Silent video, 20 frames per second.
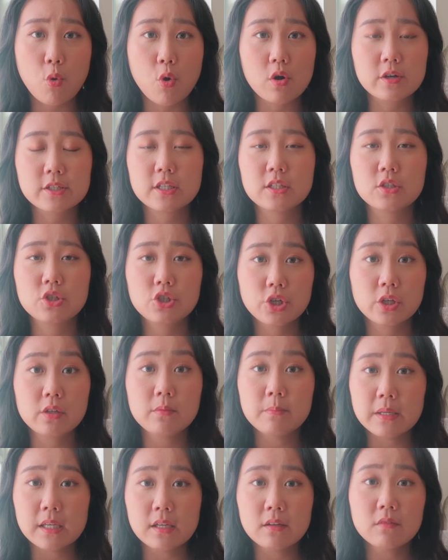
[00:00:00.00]
courses
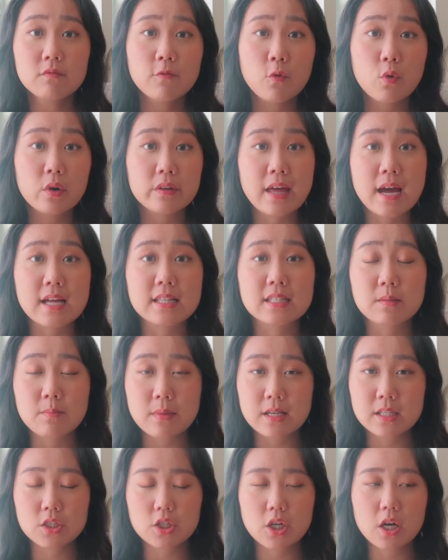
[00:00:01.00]
should be for that
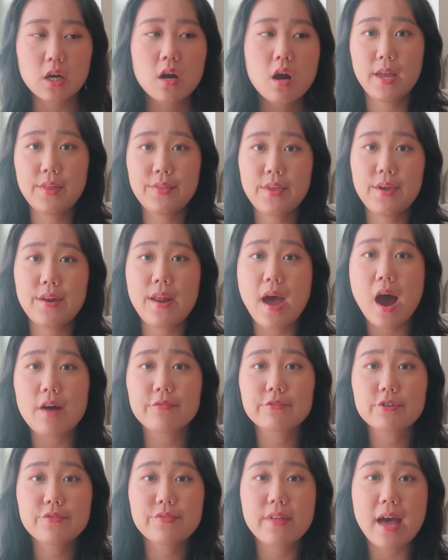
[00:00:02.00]
semester. And then
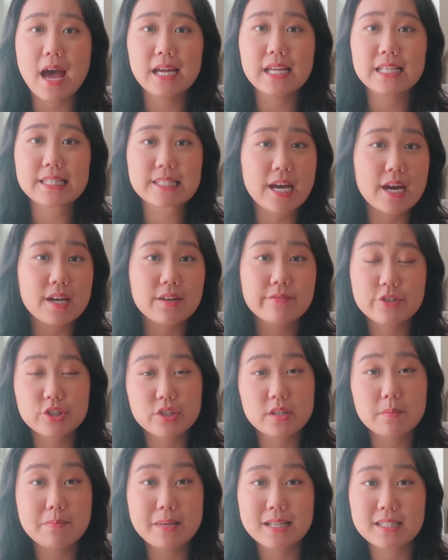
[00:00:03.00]
after that, it's kind of
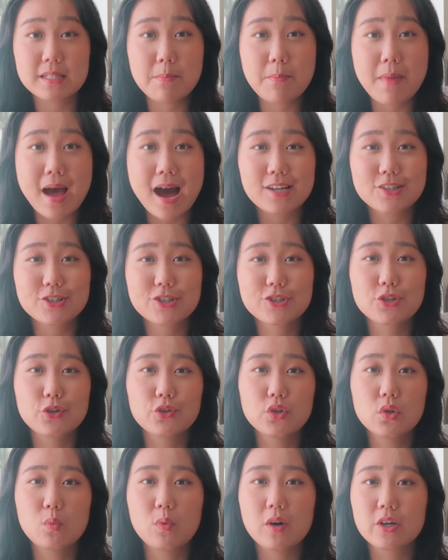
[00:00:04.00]
just a mix and match. So
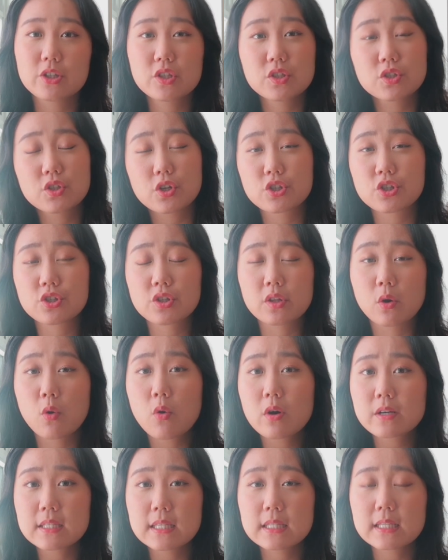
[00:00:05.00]
you want to search the
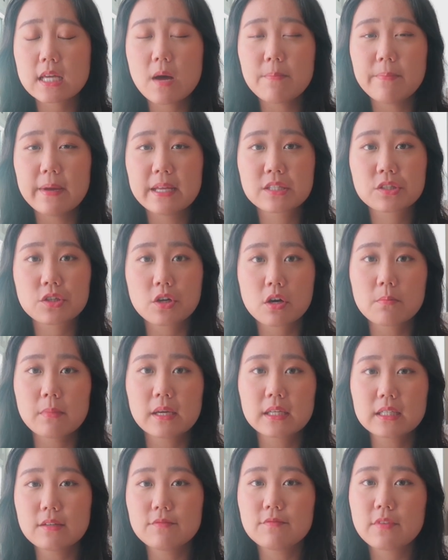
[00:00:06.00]
courses up and start
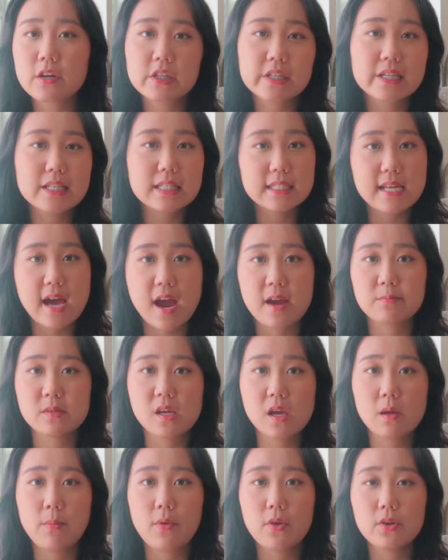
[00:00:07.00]
making various
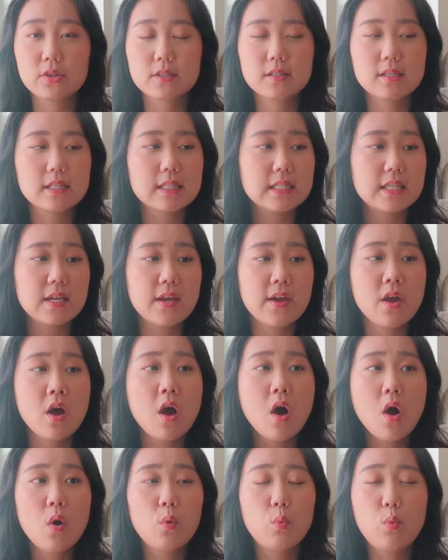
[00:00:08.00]
timetables to see
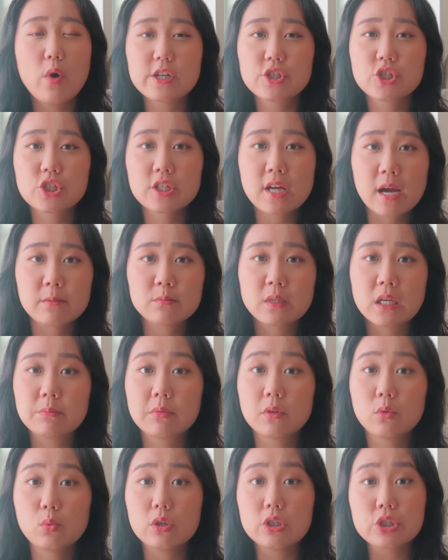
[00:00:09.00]
which
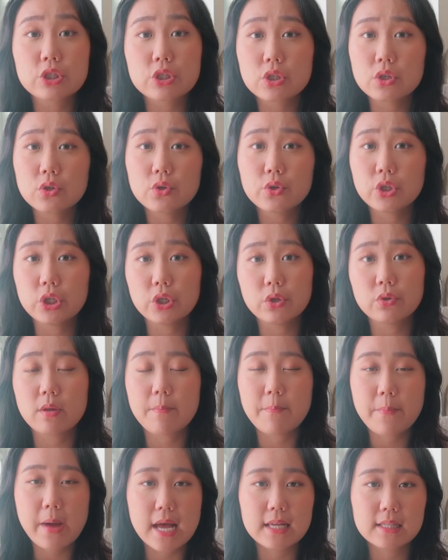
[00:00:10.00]
timetable will suit you the
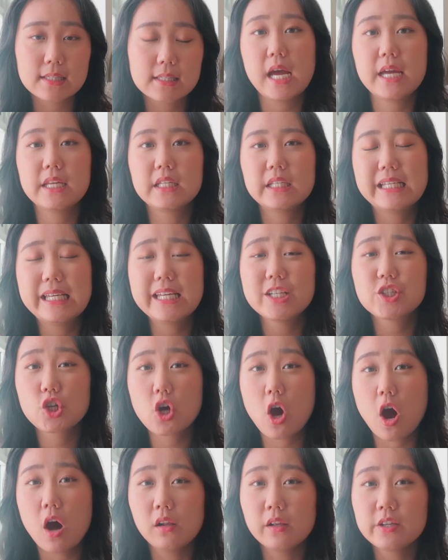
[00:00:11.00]
best. And each
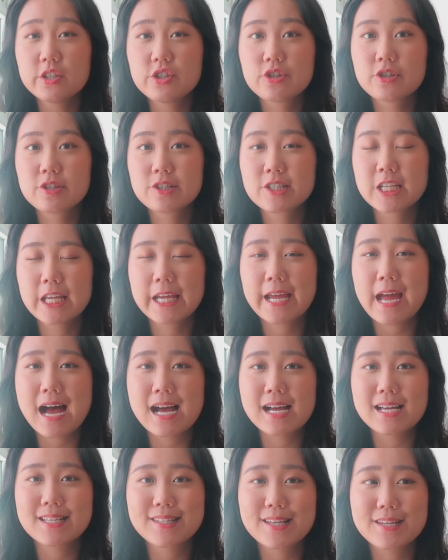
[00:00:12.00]
college usually
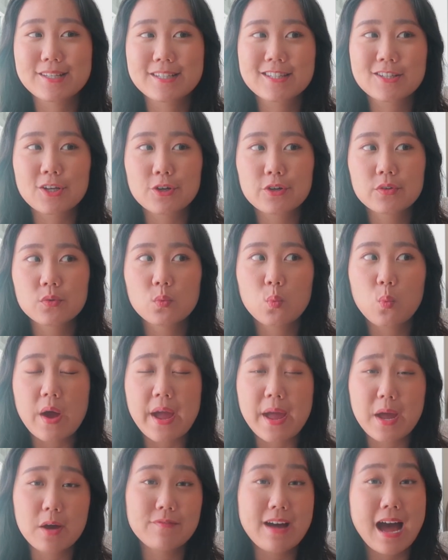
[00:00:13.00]
has a certain
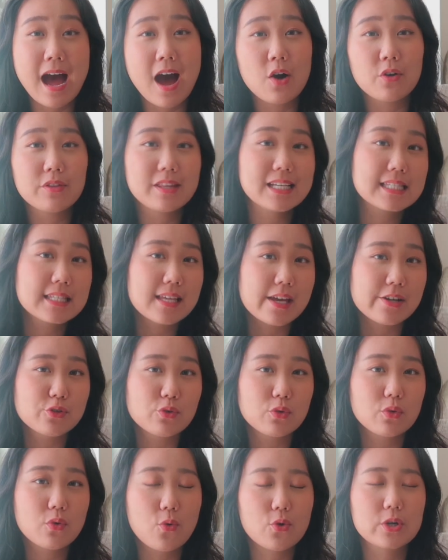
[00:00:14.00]
way of how they
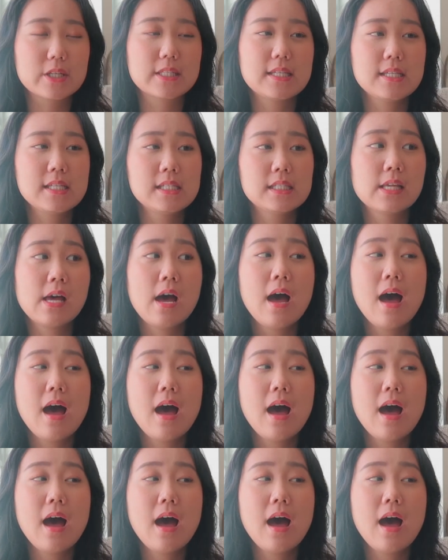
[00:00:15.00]
schedule courses.